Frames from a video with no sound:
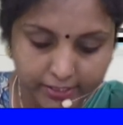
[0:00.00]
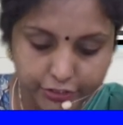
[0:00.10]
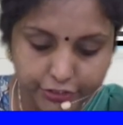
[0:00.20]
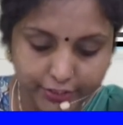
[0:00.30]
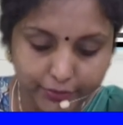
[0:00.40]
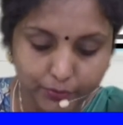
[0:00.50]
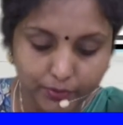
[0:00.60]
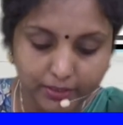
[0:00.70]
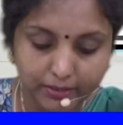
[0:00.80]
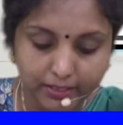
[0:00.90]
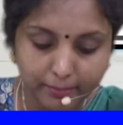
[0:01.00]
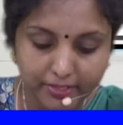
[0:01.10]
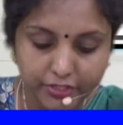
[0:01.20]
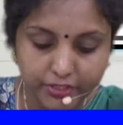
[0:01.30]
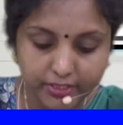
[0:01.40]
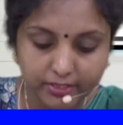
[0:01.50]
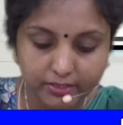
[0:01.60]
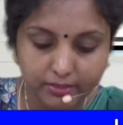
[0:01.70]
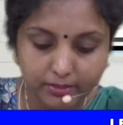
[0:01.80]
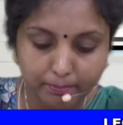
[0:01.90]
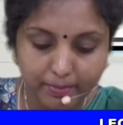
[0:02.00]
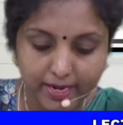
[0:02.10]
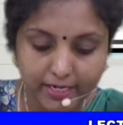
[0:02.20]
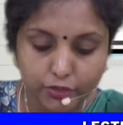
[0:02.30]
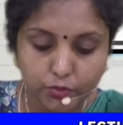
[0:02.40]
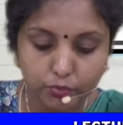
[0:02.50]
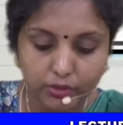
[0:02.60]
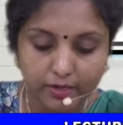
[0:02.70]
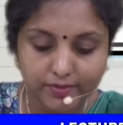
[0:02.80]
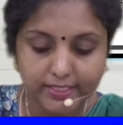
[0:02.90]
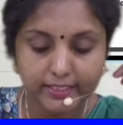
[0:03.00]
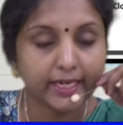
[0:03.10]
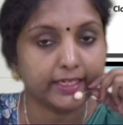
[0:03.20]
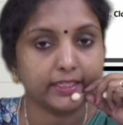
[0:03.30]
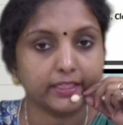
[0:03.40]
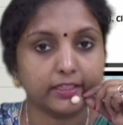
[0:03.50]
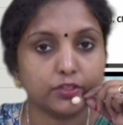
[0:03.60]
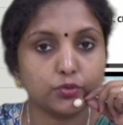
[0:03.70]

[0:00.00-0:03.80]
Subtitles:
Scheduled commissioned by 2019.